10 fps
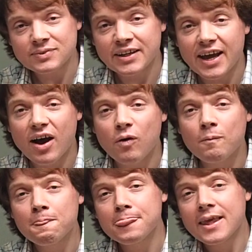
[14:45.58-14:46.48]
Now,
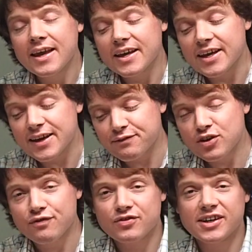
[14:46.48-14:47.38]
if
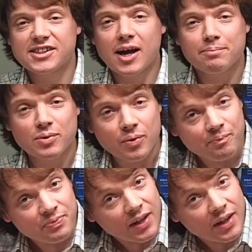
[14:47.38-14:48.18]
you, for example,